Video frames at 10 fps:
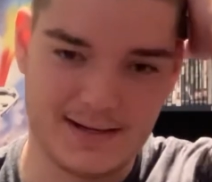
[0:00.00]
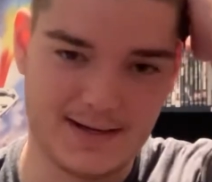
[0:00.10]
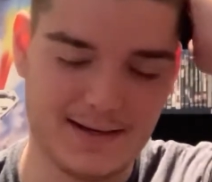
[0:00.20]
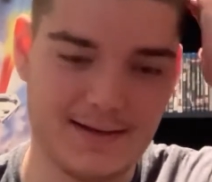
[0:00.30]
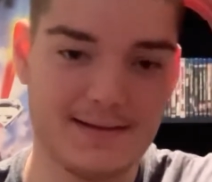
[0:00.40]

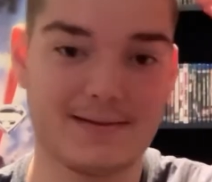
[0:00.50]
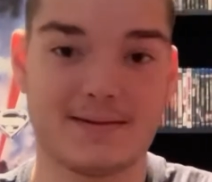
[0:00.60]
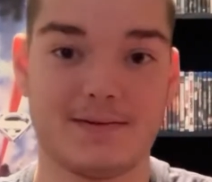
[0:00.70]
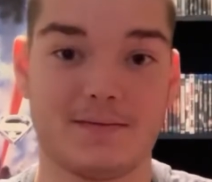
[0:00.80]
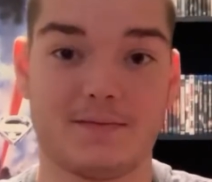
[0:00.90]
tons
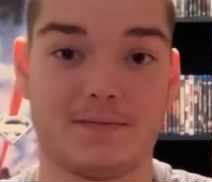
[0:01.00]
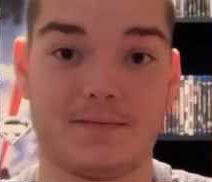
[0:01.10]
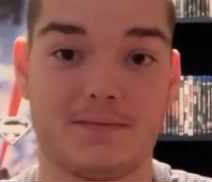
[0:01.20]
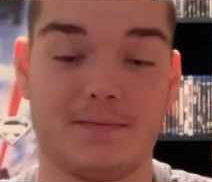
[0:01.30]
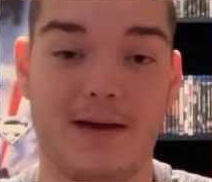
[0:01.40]
of
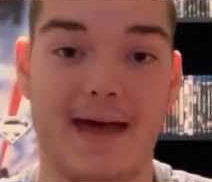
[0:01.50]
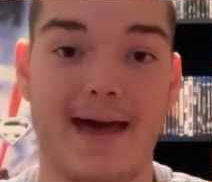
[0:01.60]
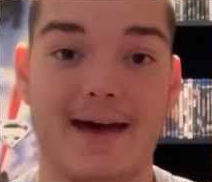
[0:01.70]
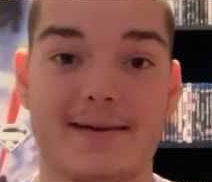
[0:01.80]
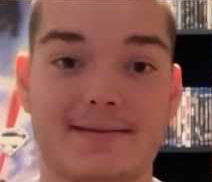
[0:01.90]

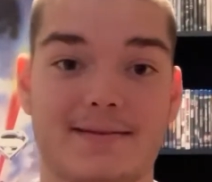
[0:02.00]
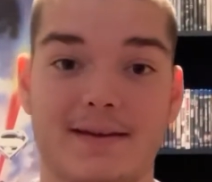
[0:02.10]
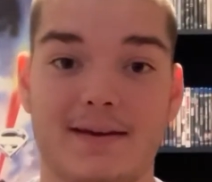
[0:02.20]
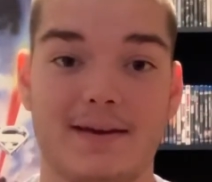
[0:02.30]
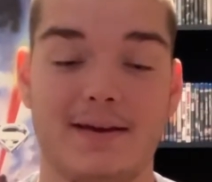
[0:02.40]
ass
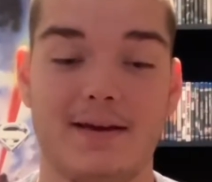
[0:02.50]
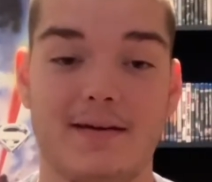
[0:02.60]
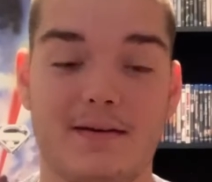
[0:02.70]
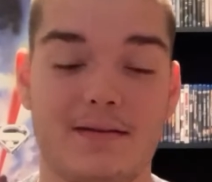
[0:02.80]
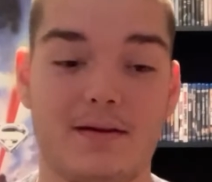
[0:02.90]

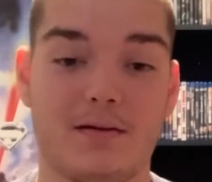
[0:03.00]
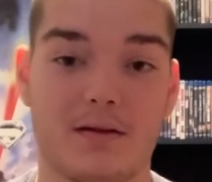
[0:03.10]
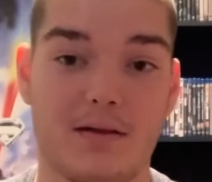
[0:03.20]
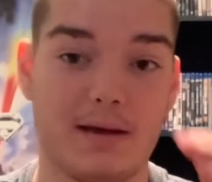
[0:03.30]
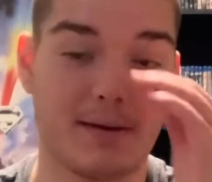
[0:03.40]
near the
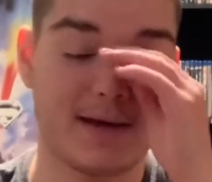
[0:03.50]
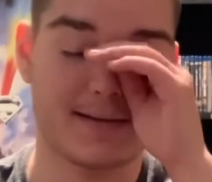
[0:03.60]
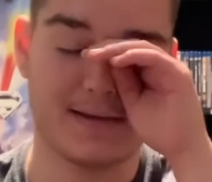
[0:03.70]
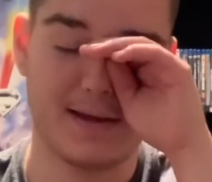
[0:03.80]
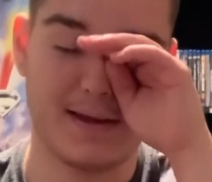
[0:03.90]

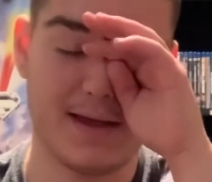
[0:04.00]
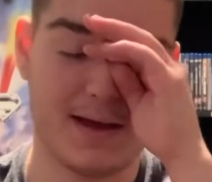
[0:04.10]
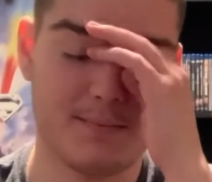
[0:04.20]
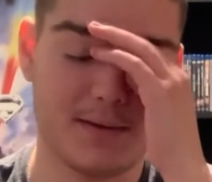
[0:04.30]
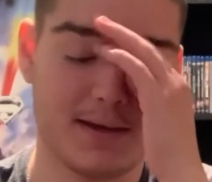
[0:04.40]
climax, and
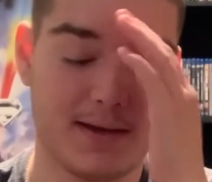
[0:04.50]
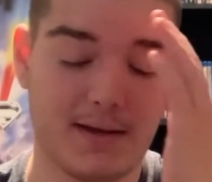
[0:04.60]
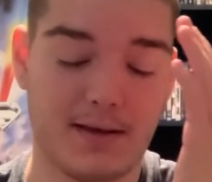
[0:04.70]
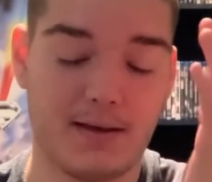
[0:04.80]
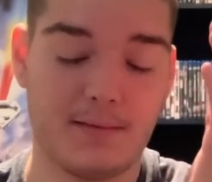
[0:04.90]
I'm
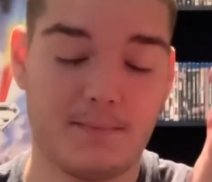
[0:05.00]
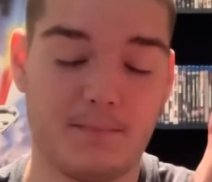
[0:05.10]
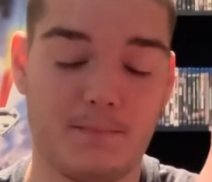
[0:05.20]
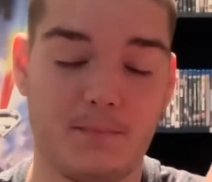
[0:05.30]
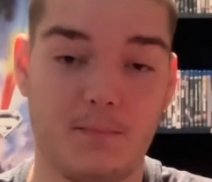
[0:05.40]
like,
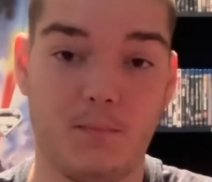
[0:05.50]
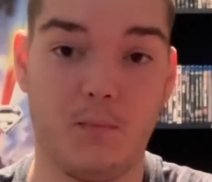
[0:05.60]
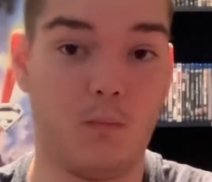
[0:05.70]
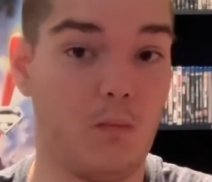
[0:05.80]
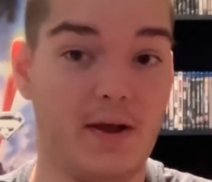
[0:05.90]

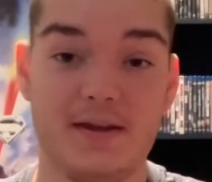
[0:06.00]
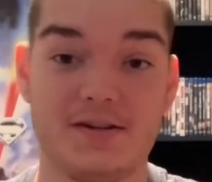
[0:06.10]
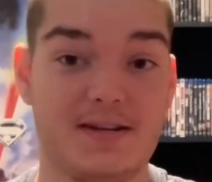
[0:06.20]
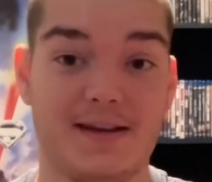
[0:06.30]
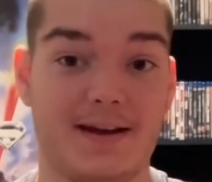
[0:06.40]
when is
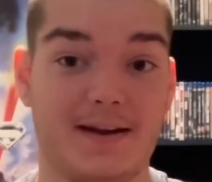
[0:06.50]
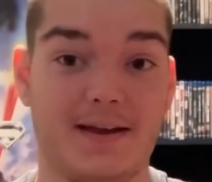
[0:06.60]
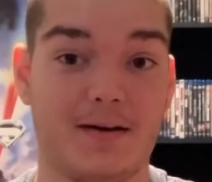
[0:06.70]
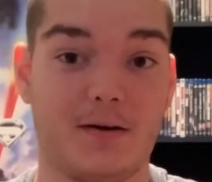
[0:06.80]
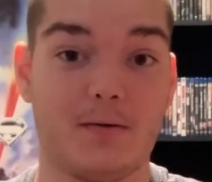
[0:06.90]
she gonna
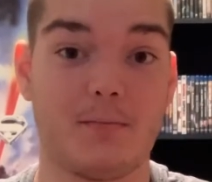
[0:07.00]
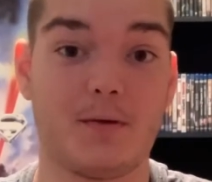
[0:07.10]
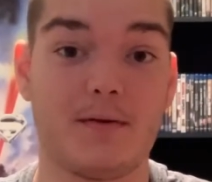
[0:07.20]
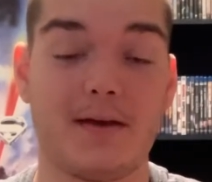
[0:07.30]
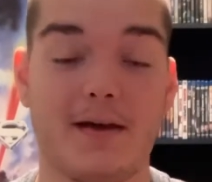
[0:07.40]
get her
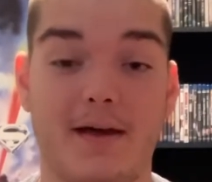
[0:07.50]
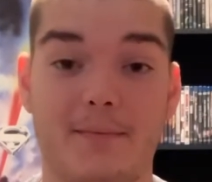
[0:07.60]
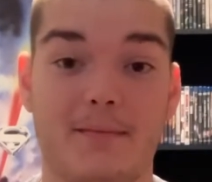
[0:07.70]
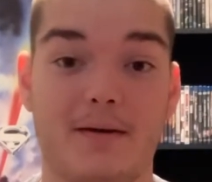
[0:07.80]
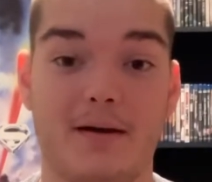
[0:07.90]
movie?
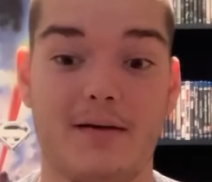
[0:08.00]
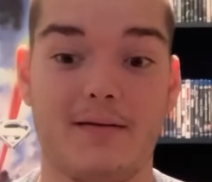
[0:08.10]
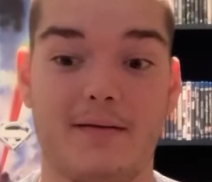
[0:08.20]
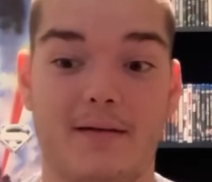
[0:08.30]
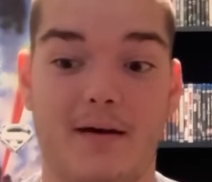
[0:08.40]

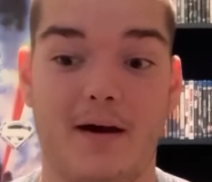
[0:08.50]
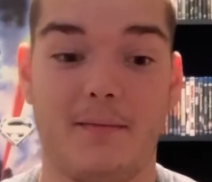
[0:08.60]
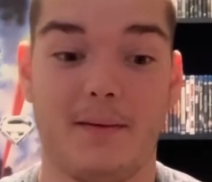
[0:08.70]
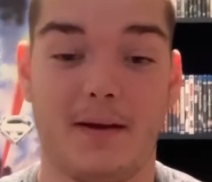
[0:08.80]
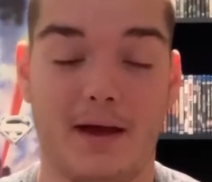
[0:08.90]
I
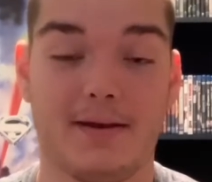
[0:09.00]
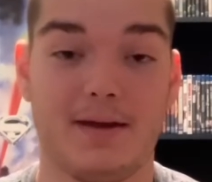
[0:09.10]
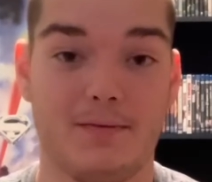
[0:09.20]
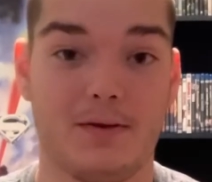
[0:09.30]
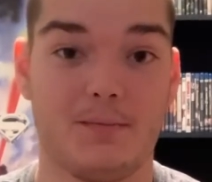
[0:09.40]
mean, I
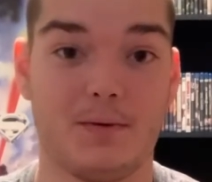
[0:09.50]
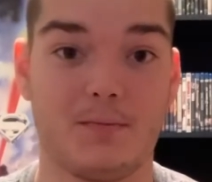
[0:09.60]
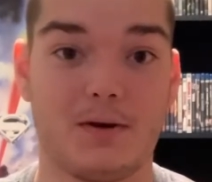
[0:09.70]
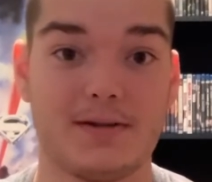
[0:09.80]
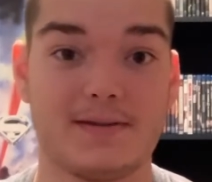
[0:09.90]
definitely
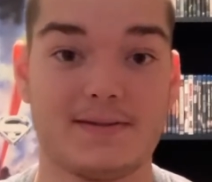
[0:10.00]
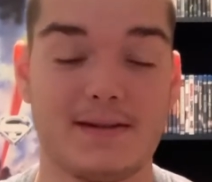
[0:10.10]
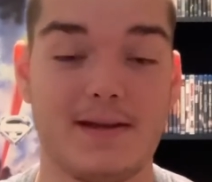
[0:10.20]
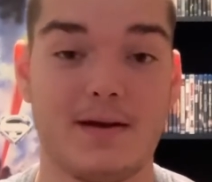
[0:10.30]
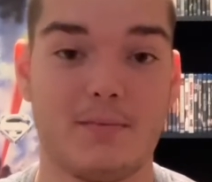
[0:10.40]
would want to
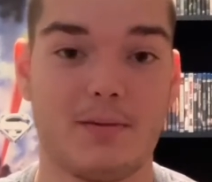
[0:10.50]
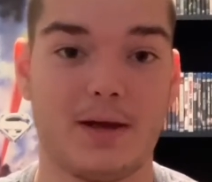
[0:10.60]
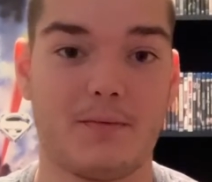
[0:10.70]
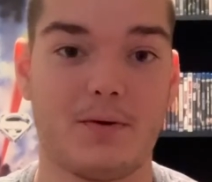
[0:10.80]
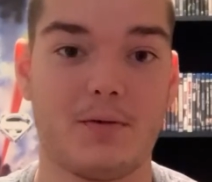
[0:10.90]
see a
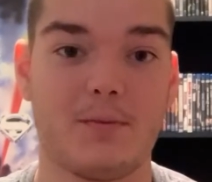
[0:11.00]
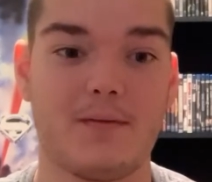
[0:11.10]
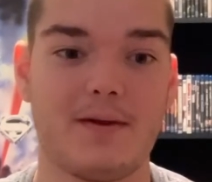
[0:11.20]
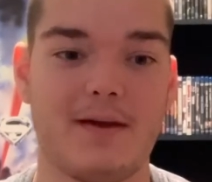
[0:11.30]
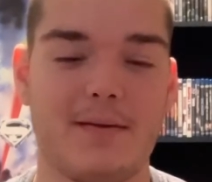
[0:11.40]
Black Widow
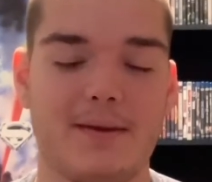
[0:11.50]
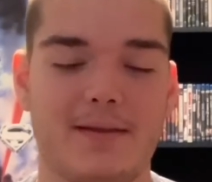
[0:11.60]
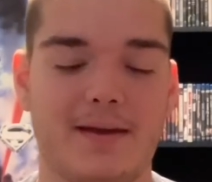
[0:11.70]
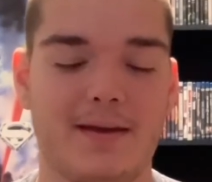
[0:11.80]
movie. I mean,